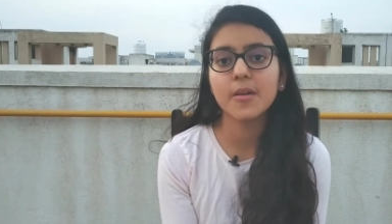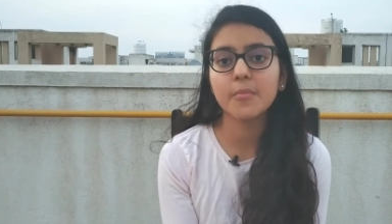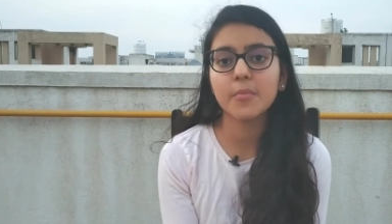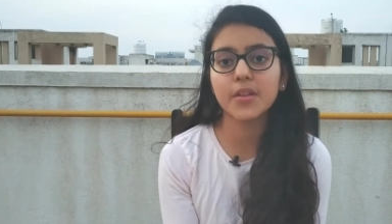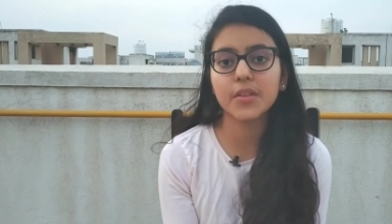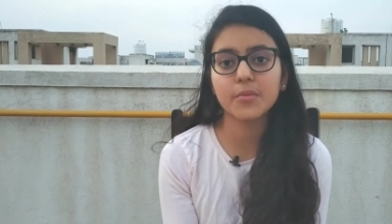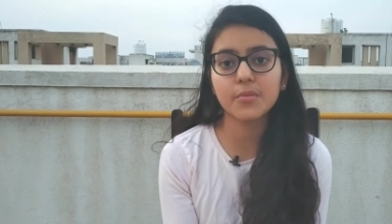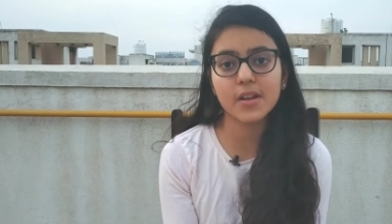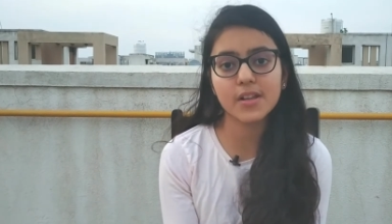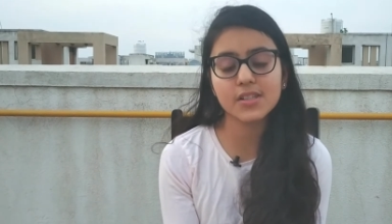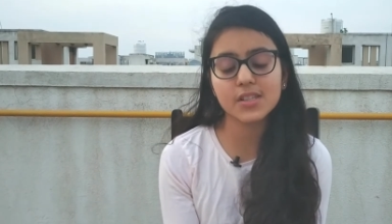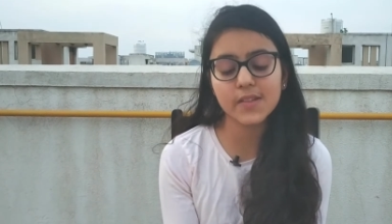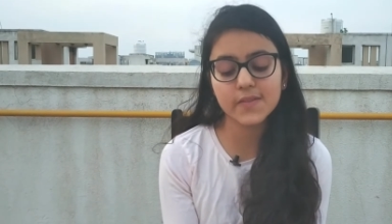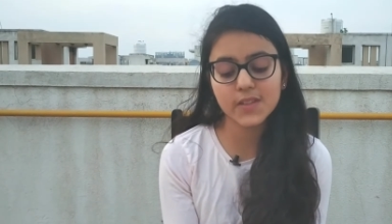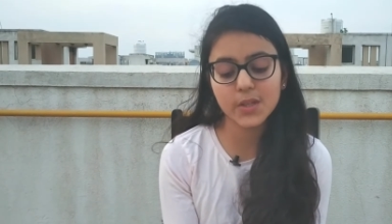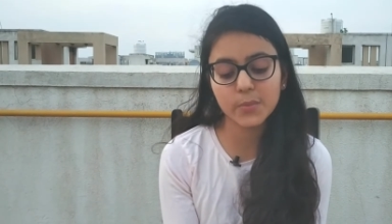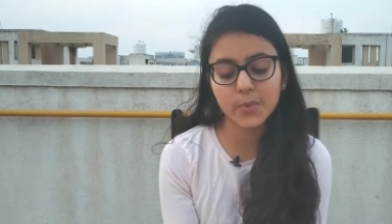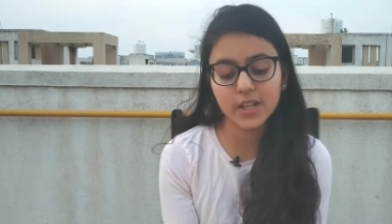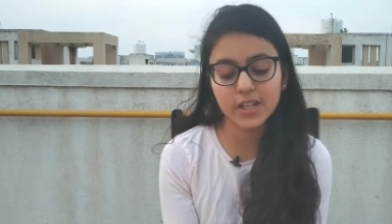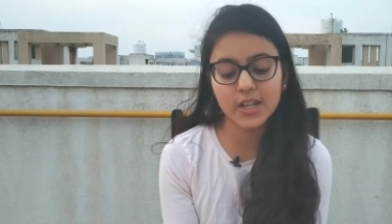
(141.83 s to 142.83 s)
But the rest of
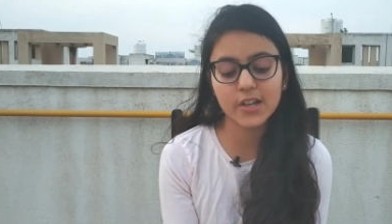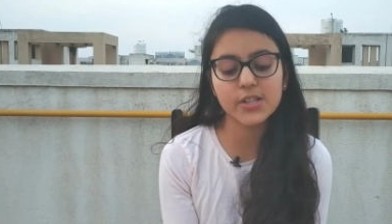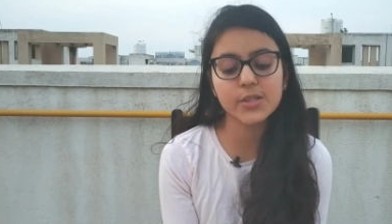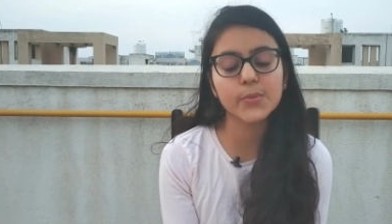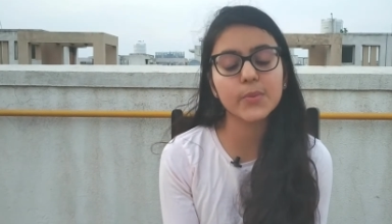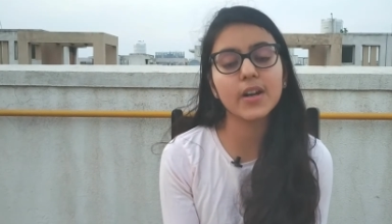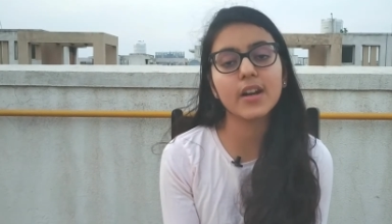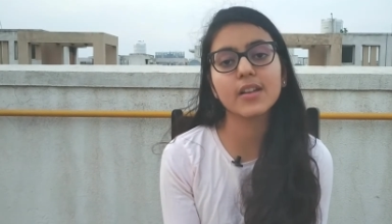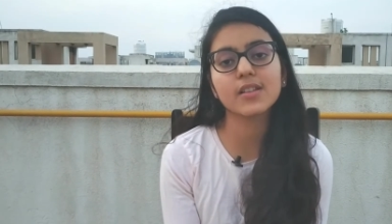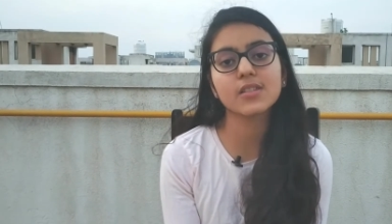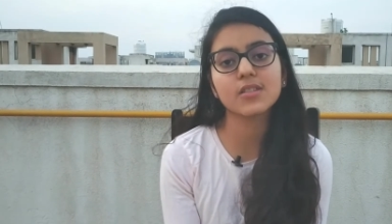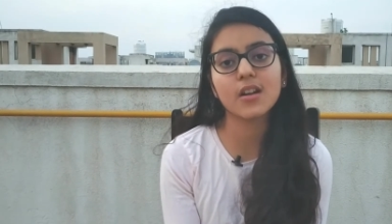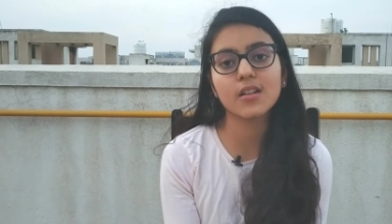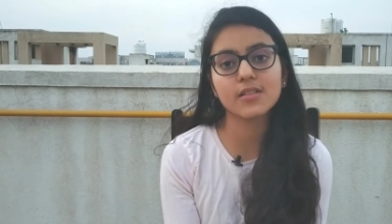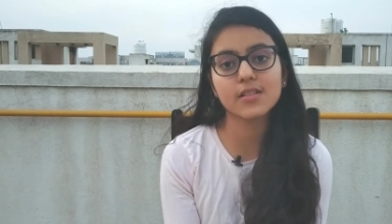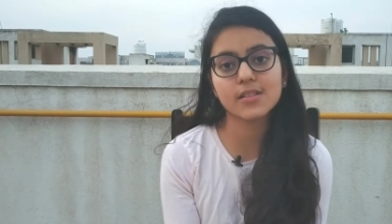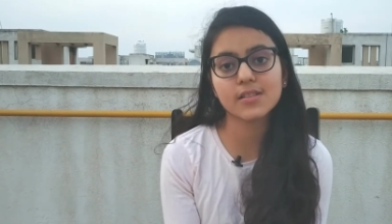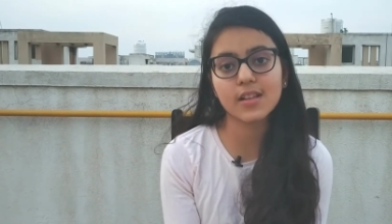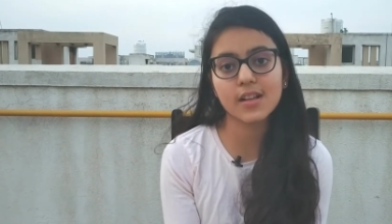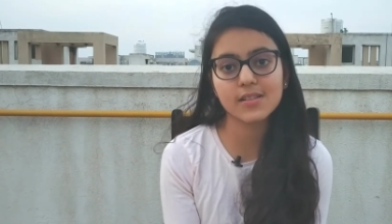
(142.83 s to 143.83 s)
the videos where I start
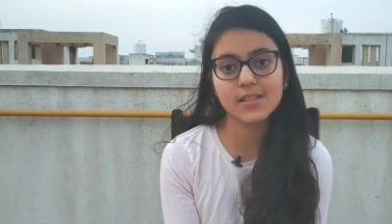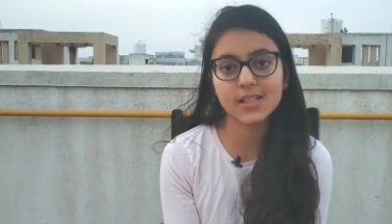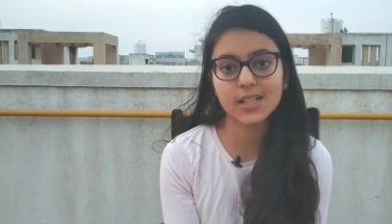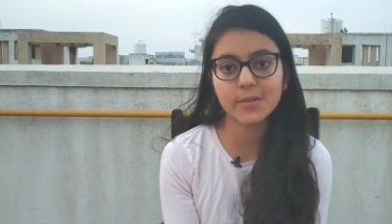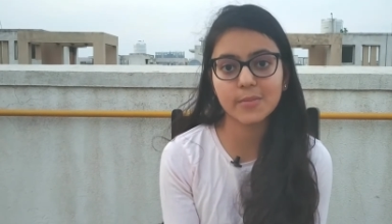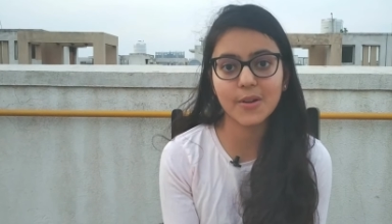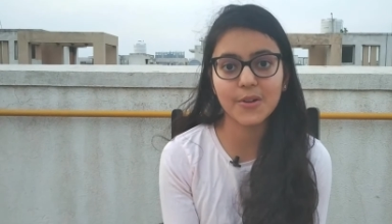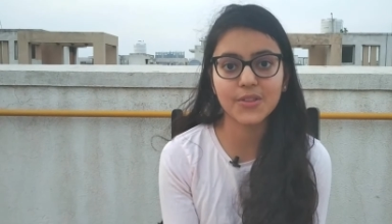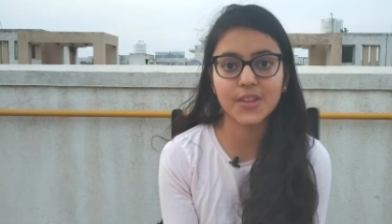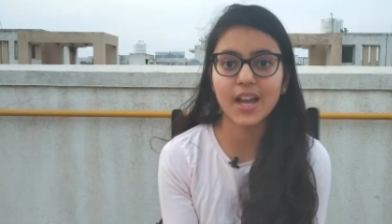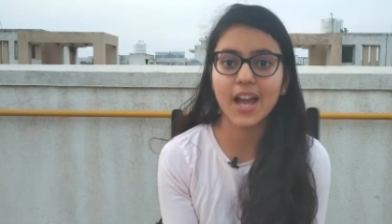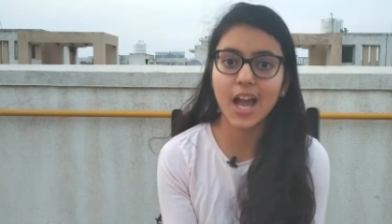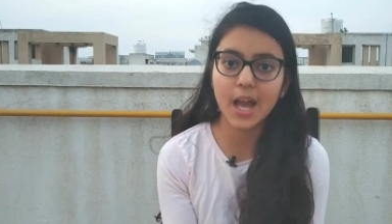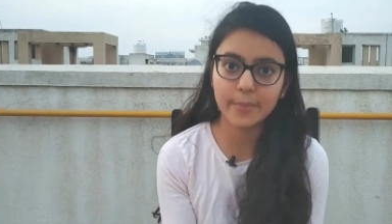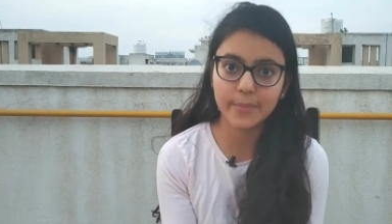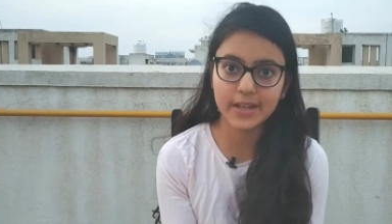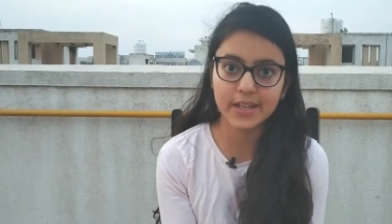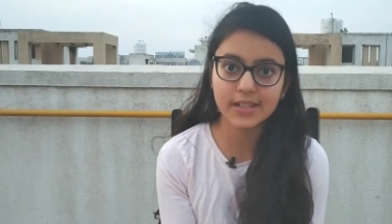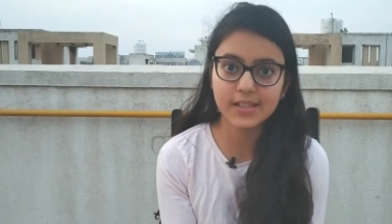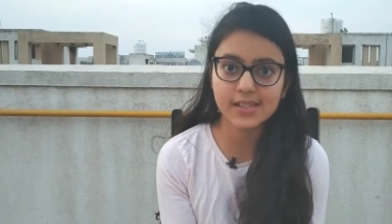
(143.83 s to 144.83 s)
discussing about the
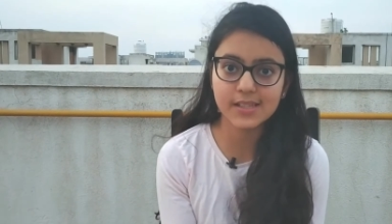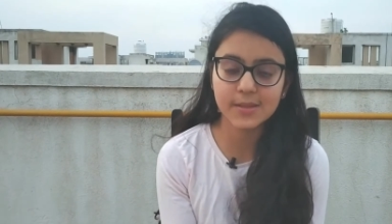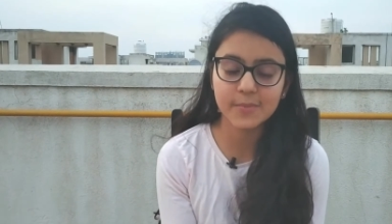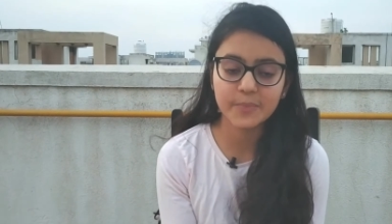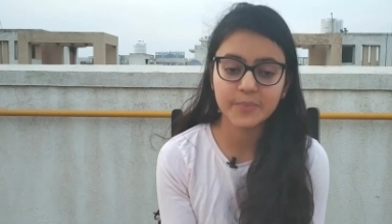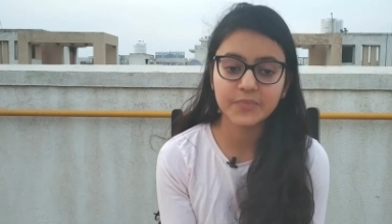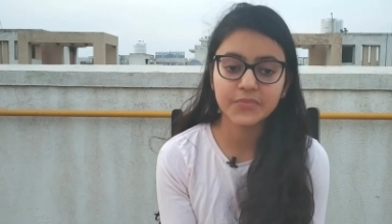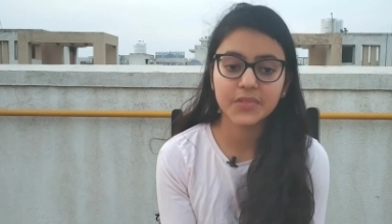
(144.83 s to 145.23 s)
habits,